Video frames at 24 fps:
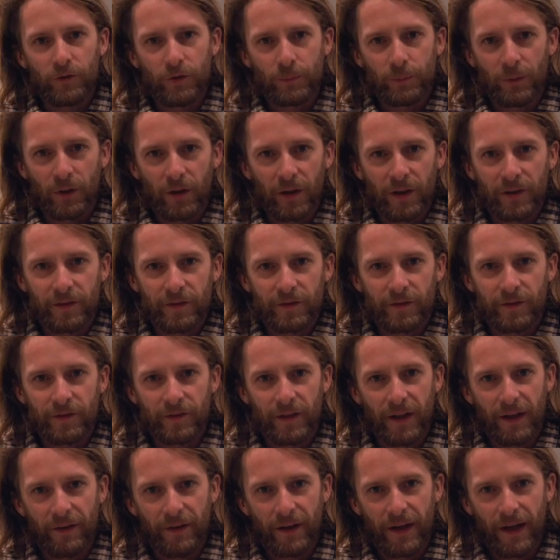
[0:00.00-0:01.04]
to price,
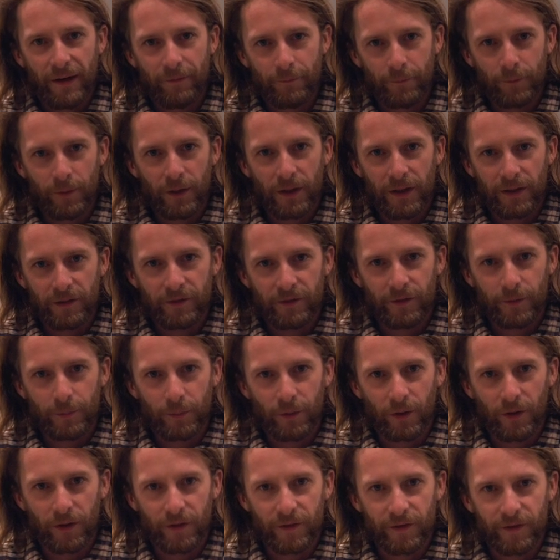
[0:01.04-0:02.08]
now they haven't released the
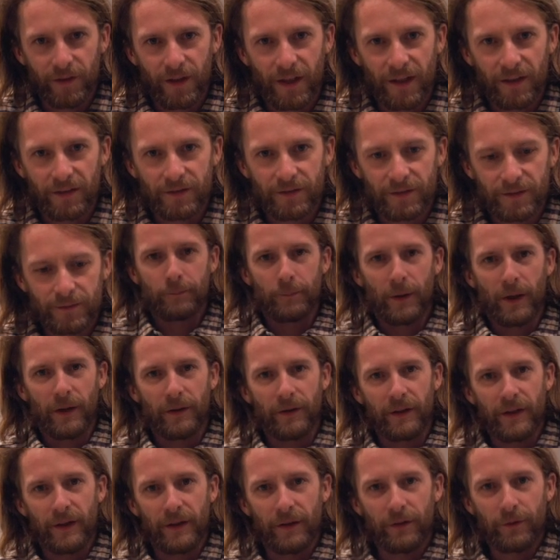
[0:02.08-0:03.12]
price yet, but
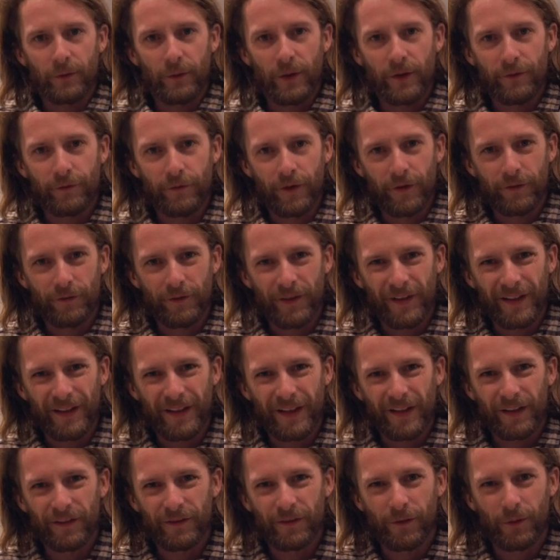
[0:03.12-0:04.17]
the
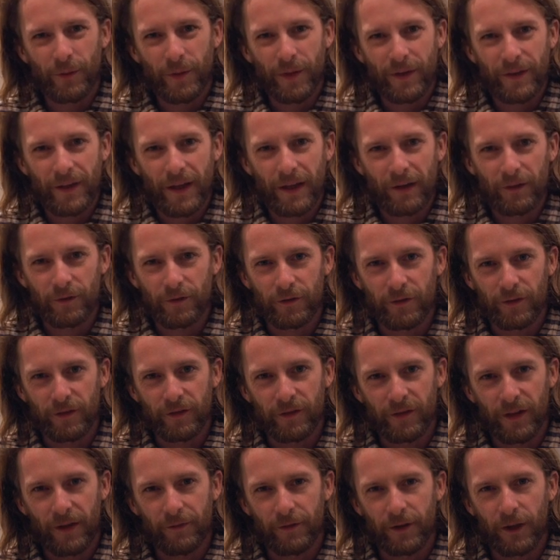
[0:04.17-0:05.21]
350 is
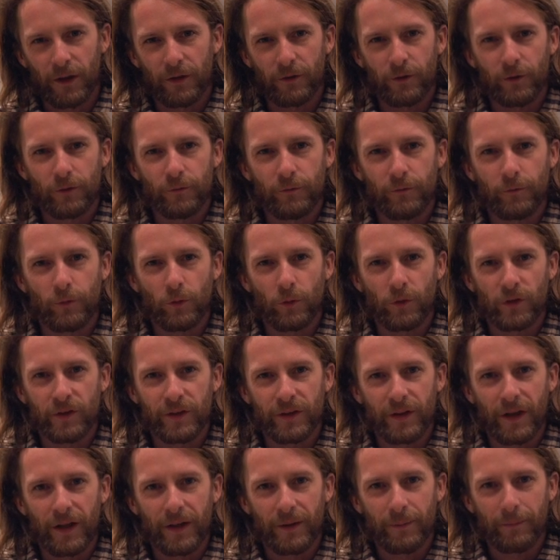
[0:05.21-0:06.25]

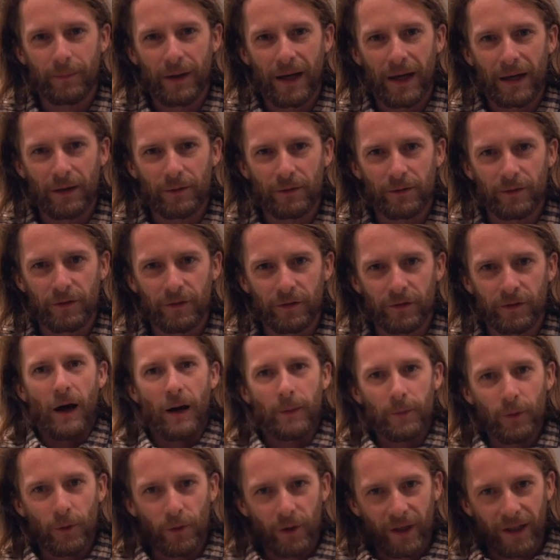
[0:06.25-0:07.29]
£3,749.
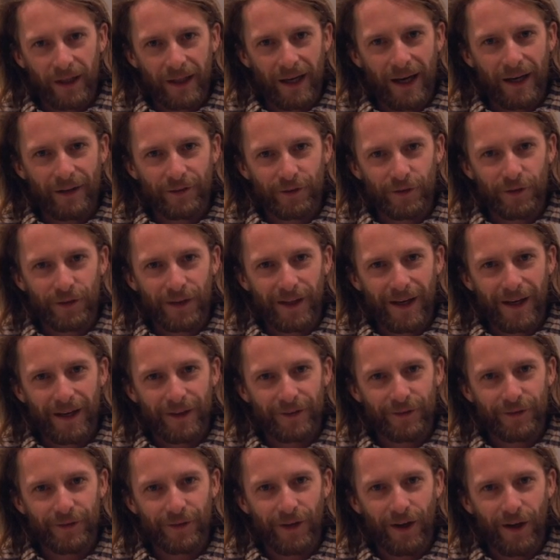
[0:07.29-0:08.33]
I'm not gonna hazard a
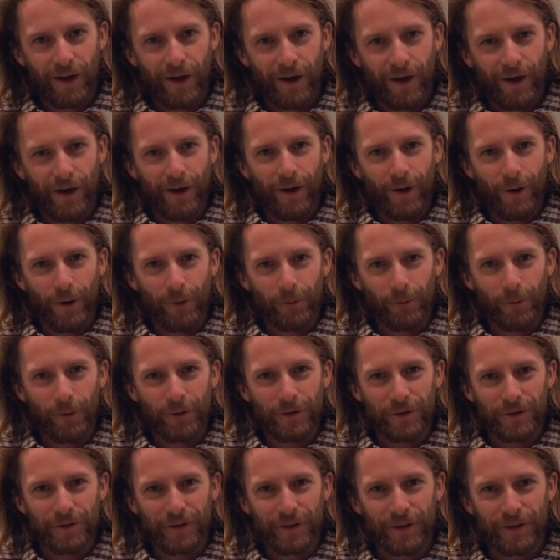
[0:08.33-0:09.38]
guess uh, at what
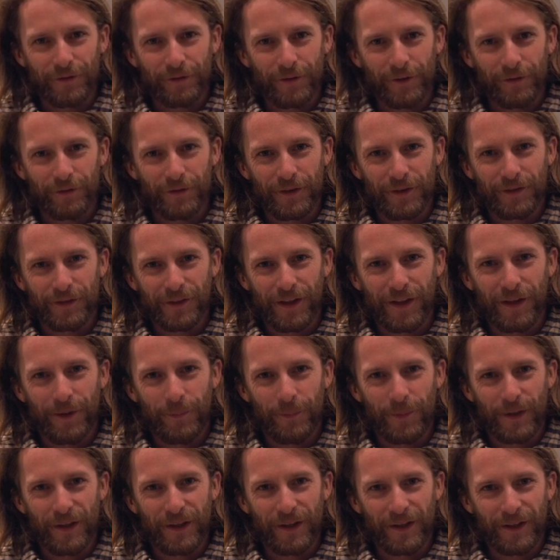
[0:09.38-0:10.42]
the 650 is gonna
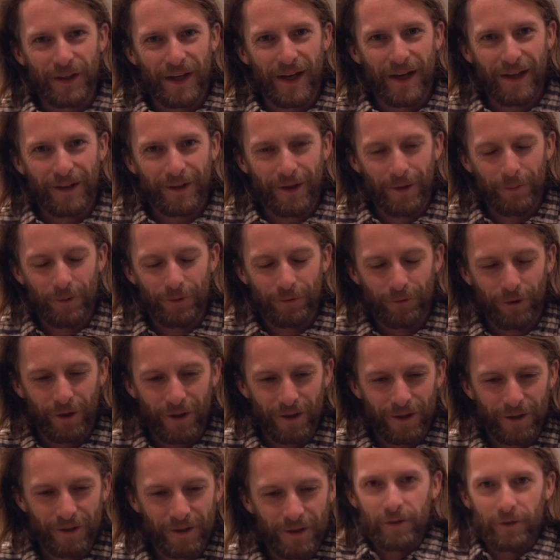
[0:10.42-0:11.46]
be yet, I'm
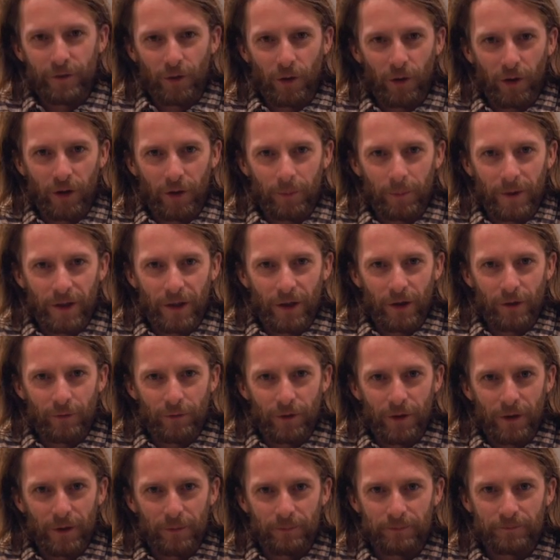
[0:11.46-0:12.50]
afraid. It's not gonna be
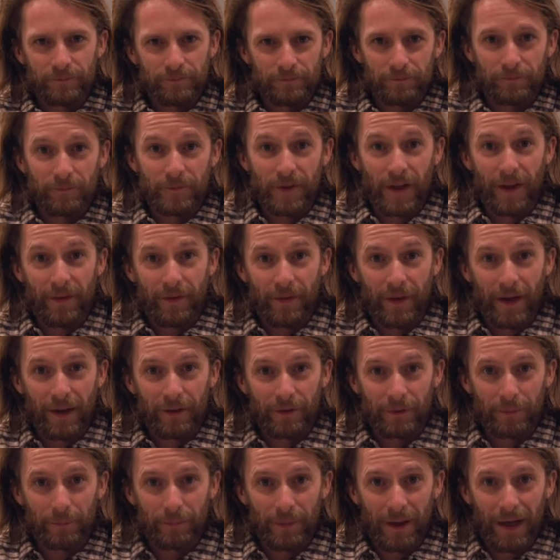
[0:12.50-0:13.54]
over £10,000,
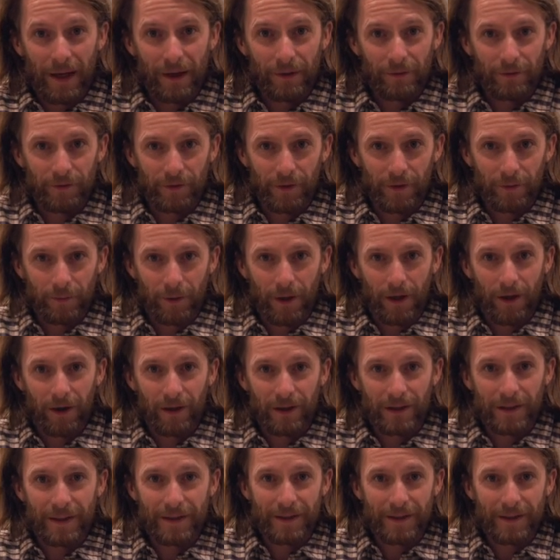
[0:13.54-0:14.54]
I highly